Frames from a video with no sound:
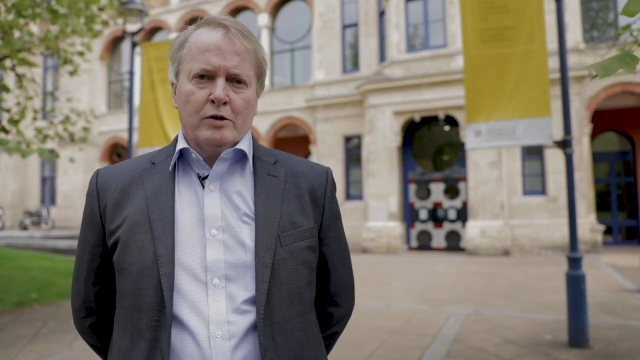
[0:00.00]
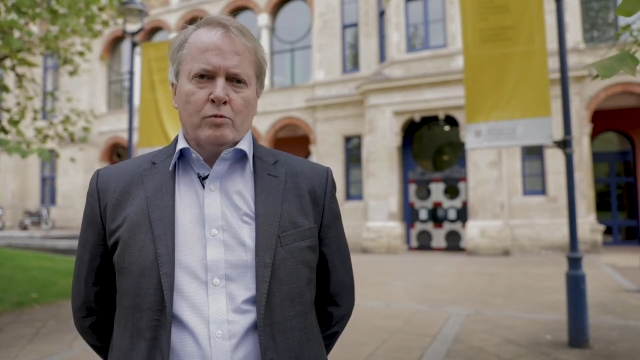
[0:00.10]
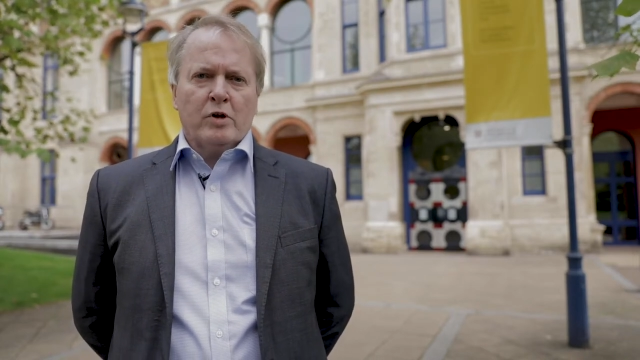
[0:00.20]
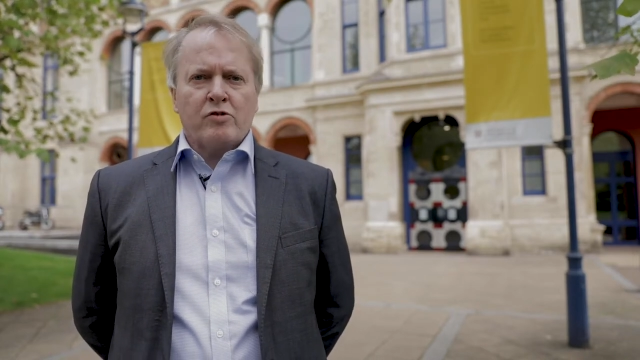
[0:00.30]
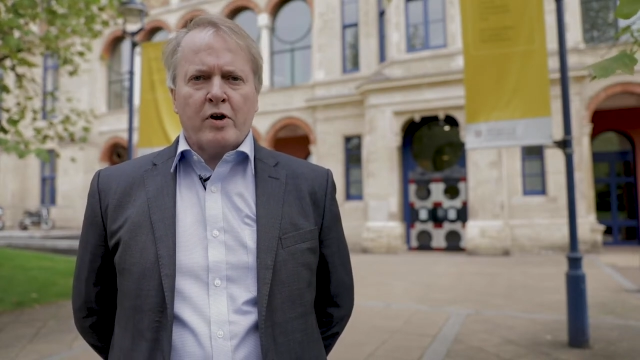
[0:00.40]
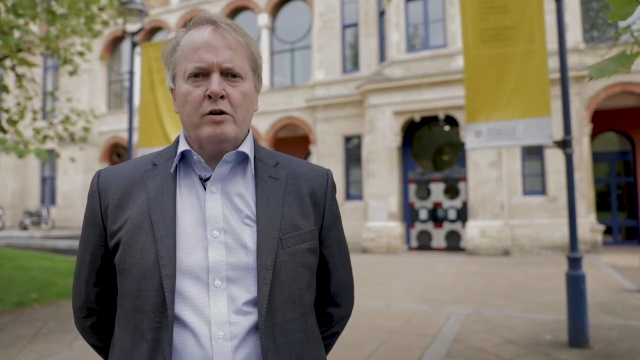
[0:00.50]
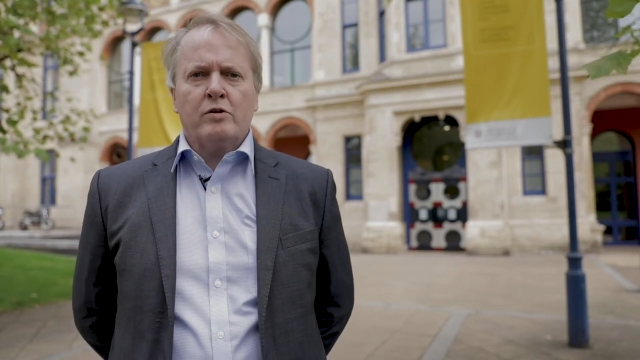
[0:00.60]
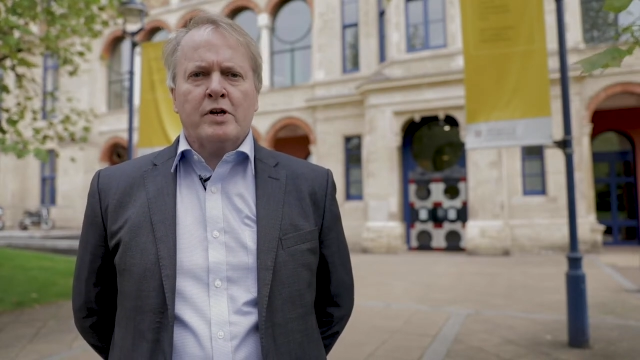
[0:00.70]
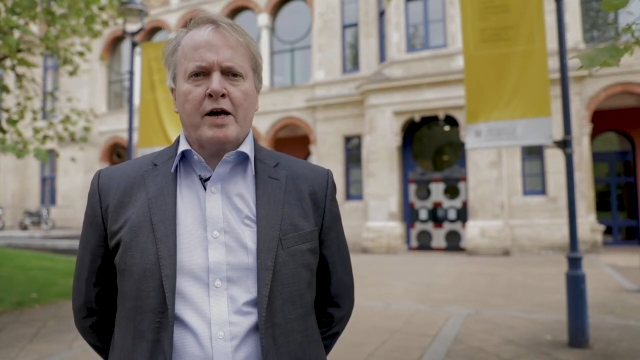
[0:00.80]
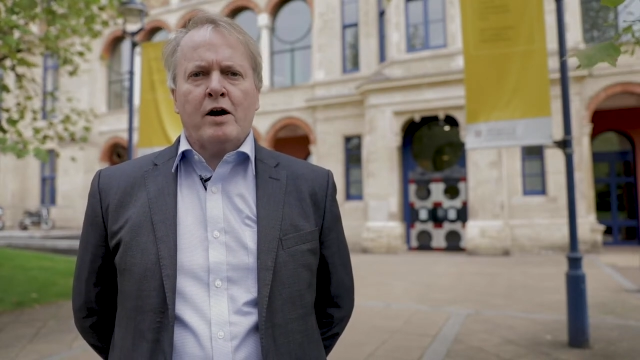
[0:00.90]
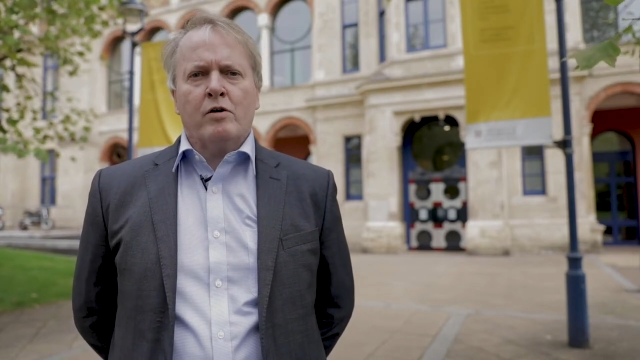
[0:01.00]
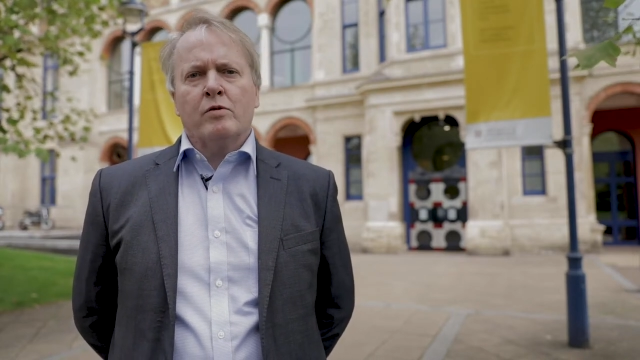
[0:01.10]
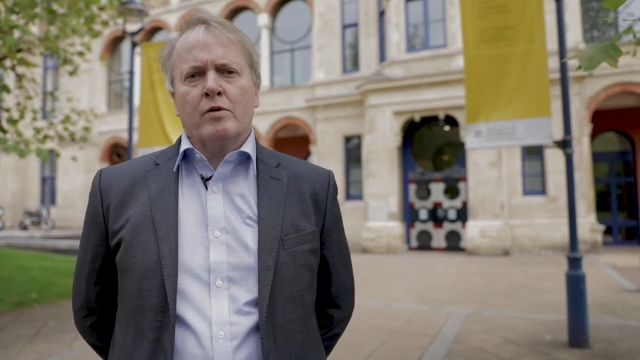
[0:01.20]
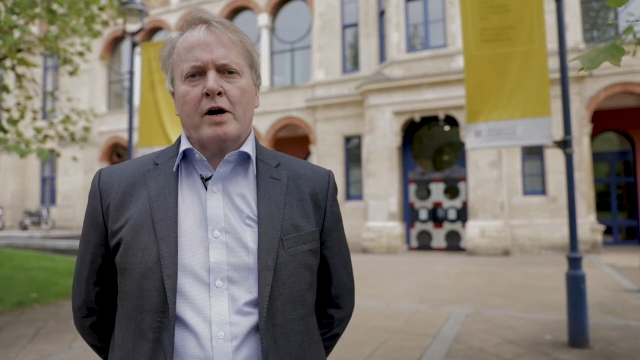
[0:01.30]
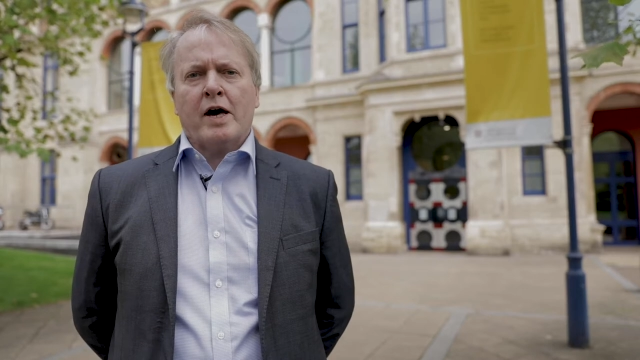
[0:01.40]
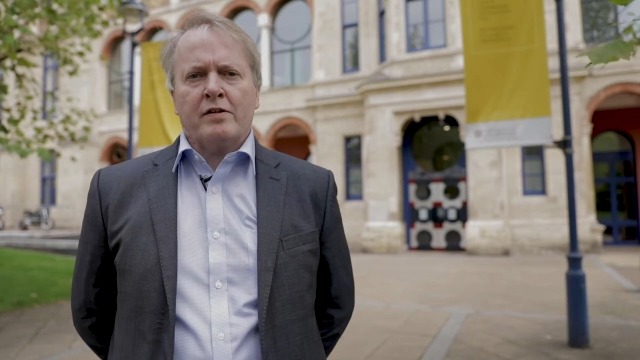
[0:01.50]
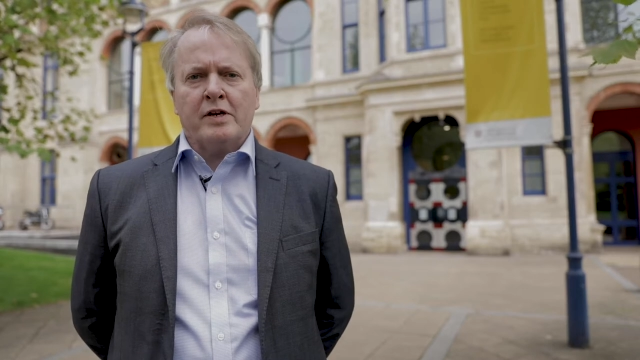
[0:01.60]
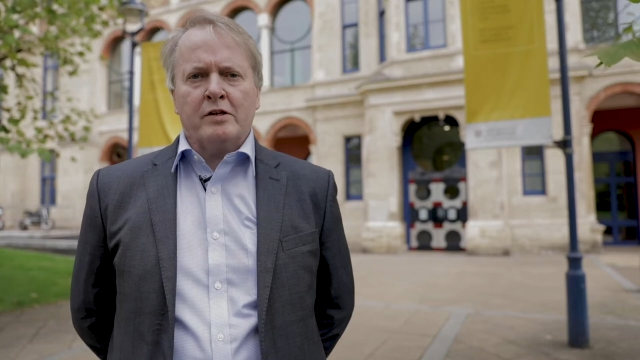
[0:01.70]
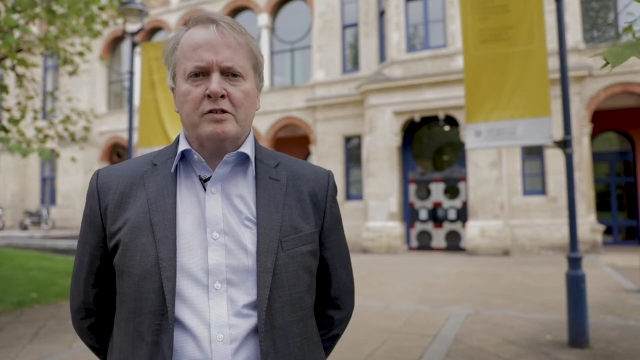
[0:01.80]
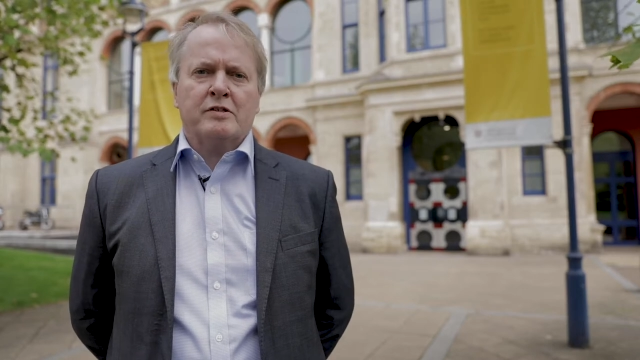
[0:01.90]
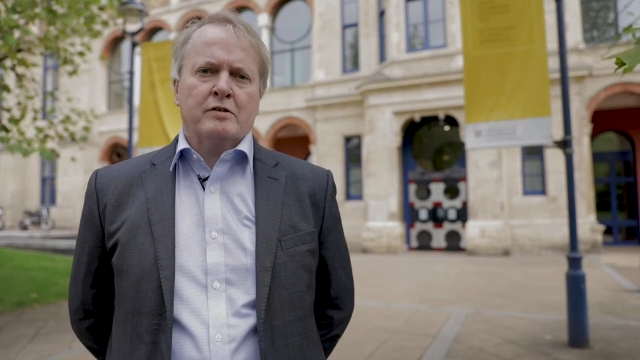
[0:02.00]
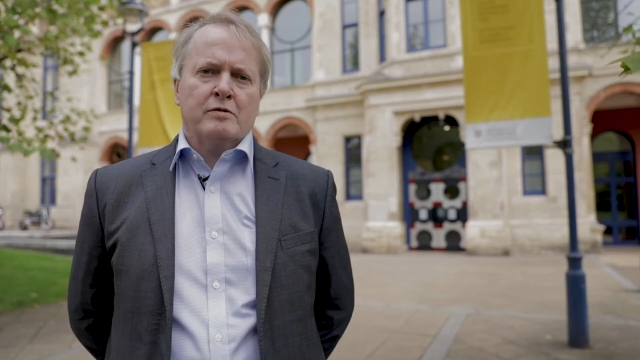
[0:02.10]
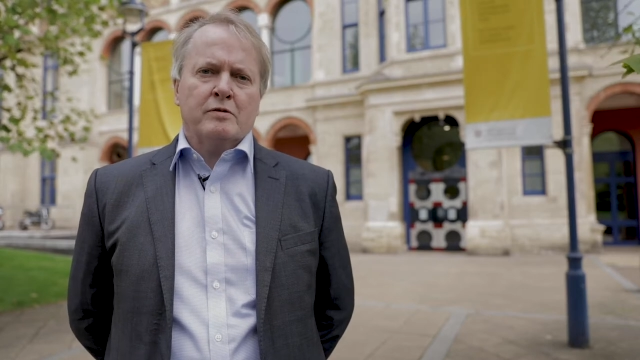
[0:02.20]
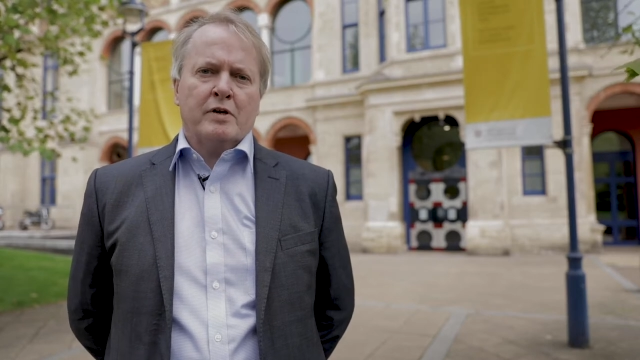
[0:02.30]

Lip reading: We'll try and look at how athletes